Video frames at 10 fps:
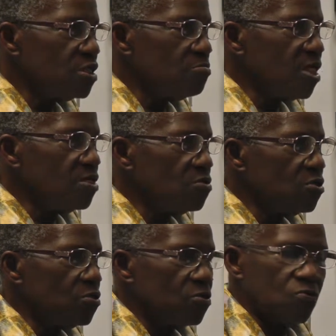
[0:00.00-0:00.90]
they might not
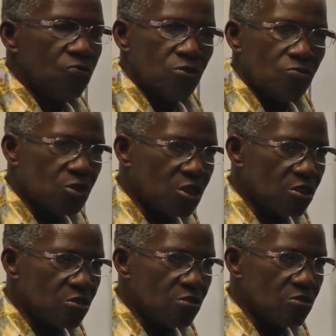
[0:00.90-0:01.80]
know who you
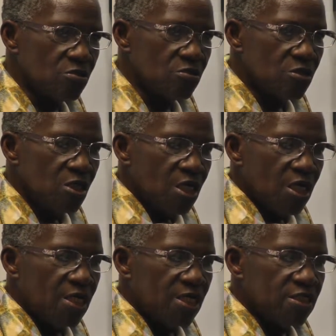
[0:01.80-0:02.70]
are.
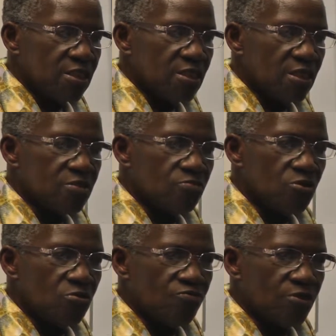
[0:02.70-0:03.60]
And I think that's one
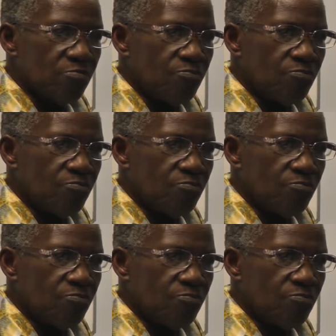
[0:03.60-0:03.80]
of the